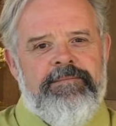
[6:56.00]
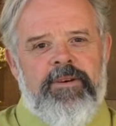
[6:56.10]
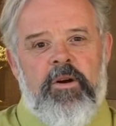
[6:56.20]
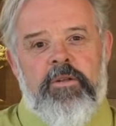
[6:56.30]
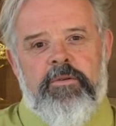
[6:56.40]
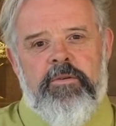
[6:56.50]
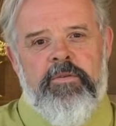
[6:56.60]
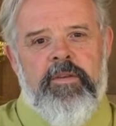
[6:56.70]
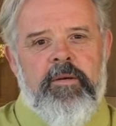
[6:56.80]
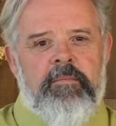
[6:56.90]
Others,
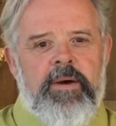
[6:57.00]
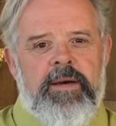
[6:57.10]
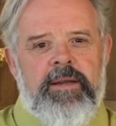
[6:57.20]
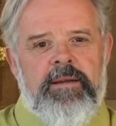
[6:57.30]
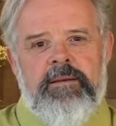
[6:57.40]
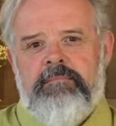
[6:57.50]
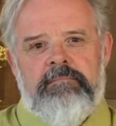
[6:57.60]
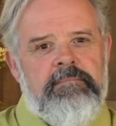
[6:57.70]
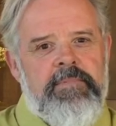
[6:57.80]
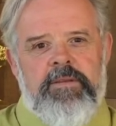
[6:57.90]
mine,
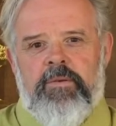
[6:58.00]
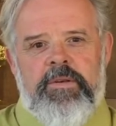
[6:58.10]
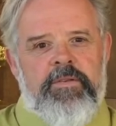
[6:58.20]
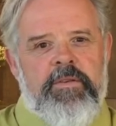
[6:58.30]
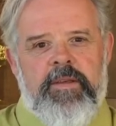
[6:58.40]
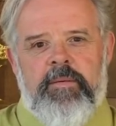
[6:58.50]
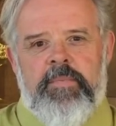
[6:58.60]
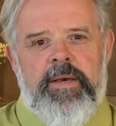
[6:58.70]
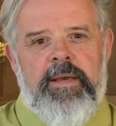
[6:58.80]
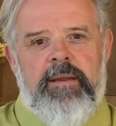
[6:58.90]
it's always the same
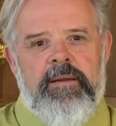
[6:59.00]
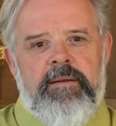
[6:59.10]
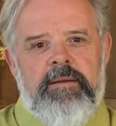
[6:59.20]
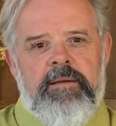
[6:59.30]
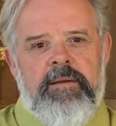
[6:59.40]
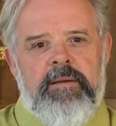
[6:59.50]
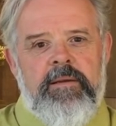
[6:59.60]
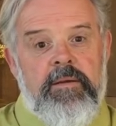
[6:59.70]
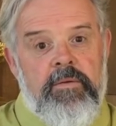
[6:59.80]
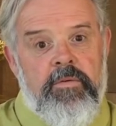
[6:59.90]
pain.
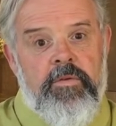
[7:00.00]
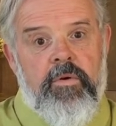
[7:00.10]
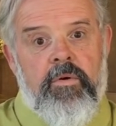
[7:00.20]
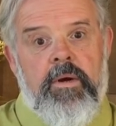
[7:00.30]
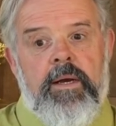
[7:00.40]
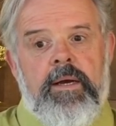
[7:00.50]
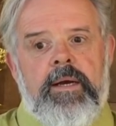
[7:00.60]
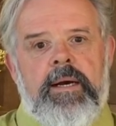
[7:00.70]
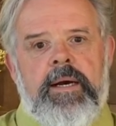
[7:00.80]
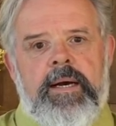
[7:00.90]
So
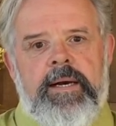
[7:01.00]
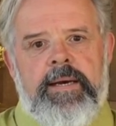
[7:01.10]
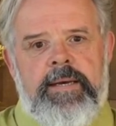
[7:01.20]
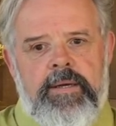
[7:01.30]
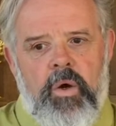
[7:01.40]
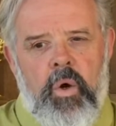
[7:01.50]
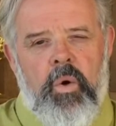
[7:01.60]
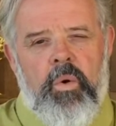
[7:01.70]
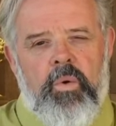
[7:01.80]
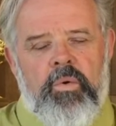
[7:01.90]
I
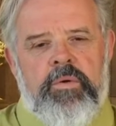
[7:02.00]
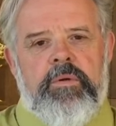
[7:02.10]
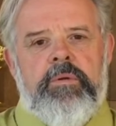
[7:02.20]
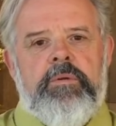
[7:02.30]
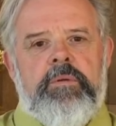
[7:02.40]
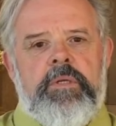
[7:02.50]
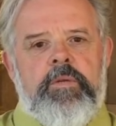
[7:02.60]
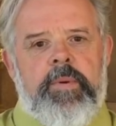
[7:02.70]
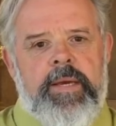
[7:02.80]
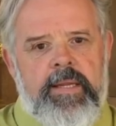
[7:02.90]
own to this
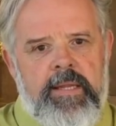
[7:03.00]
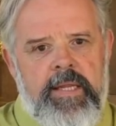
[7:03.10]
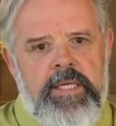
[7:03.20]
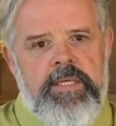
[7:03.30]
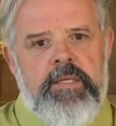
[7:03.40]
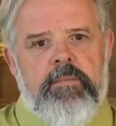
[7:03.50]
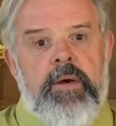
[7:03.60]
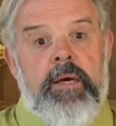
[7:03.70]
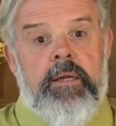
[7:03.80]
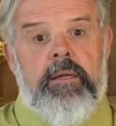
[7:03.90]
pain. This is
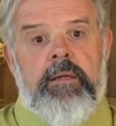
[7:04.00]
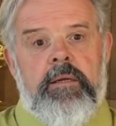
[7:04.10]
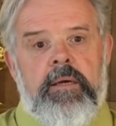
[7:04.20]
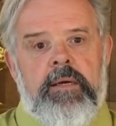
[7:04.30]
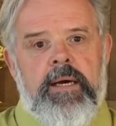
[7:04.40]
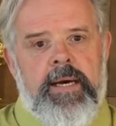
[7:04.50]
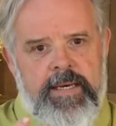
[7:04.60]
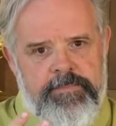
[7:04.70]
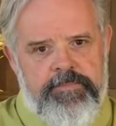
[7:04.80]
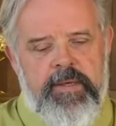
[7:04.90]
mine.
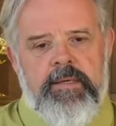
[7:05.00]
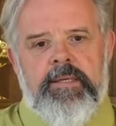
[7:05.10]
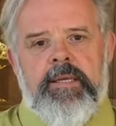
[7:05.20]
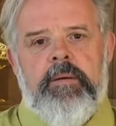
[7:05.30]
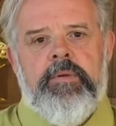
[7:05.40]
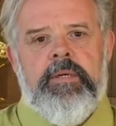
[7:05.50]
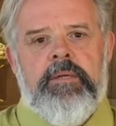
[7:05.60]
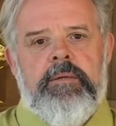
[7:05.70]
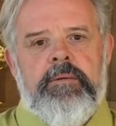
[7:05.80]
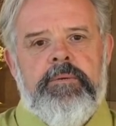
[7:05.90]
I accept
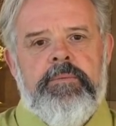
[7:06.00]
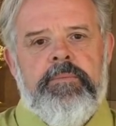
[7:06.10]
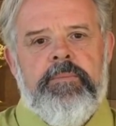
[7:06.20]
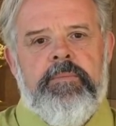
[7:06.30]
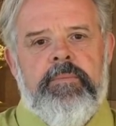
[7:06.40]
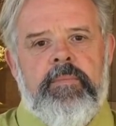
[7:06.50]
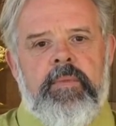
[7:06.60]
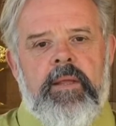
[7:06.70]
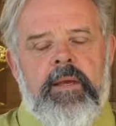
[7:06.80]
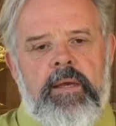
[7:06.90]
it.
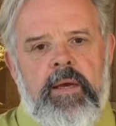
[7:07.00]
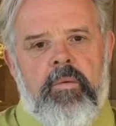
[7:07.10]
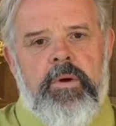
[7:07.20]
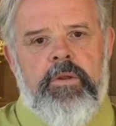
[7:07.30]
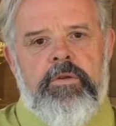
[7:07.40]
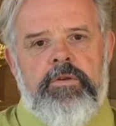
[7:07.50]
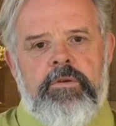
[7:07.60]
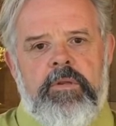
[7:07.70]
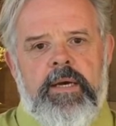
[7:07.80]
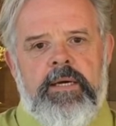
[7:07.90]
And when you do
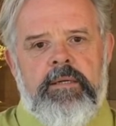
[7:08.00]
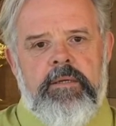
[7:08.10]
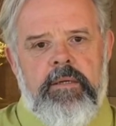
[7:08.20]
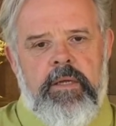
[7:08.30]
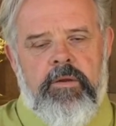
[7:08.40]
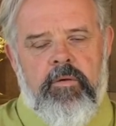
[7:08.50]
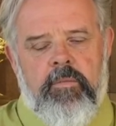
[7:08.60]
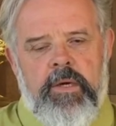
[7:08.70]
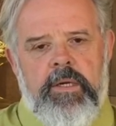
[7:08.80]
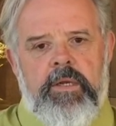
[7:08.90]
that, and your
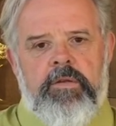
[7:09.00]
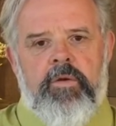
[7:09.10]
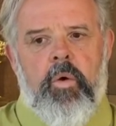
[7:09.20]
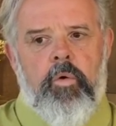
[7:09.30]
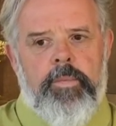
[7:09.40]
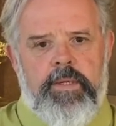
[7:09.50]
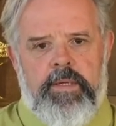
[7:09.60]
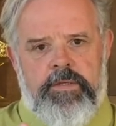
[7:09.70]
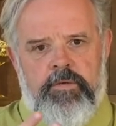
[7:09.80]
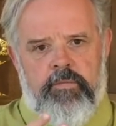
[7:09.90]
mind is open
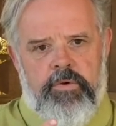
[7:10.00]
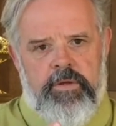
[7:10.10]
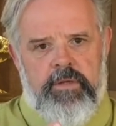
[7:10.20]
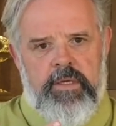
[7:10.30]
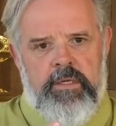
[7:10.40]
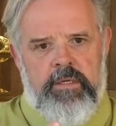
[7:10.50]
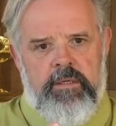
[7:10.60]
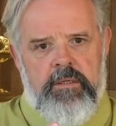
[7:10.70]
as you breathe in,